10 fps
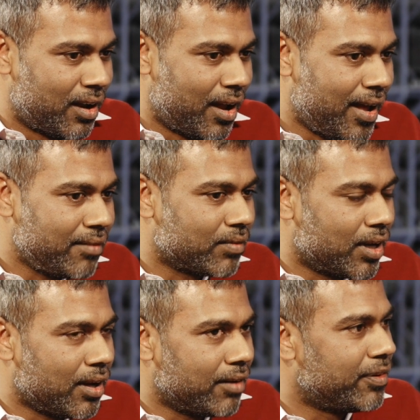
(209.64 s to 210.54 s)
And
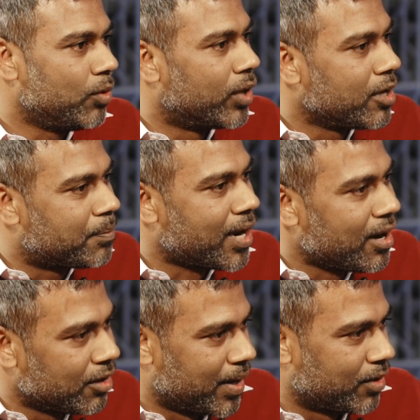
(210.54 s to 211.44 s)
I feel very
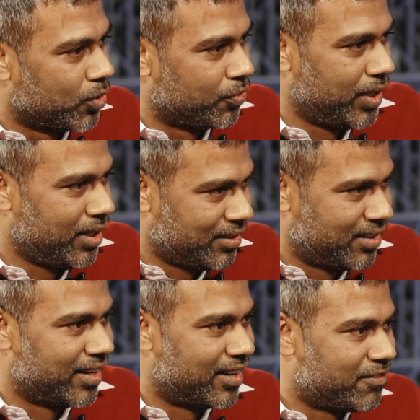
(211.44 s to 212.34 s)
proud about what we
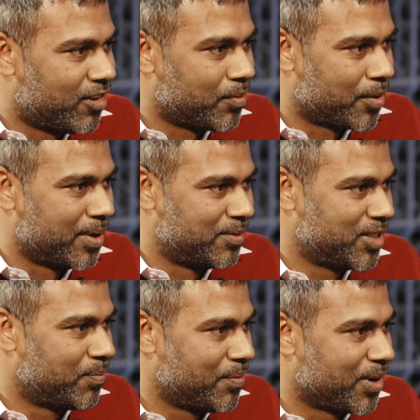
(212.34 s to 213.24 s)
did in pharma,
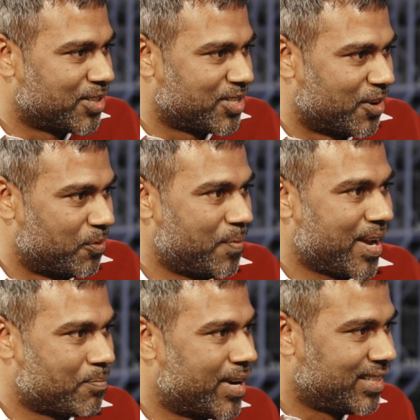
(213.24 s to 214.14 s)
simply because we
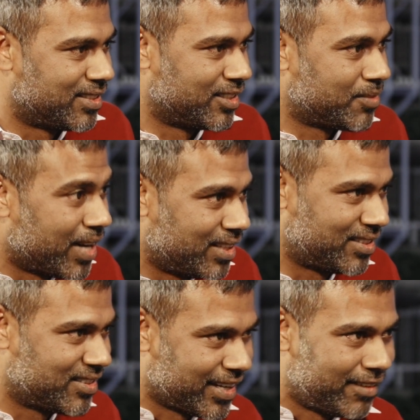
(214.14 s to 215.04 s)
make medicines
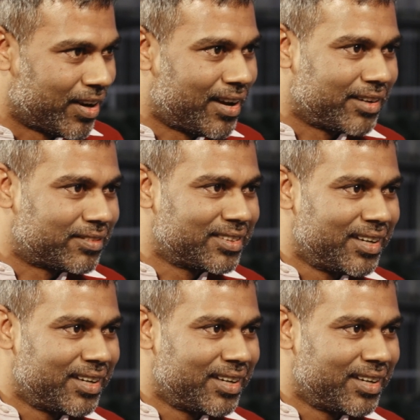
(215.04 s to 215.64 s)
save lives.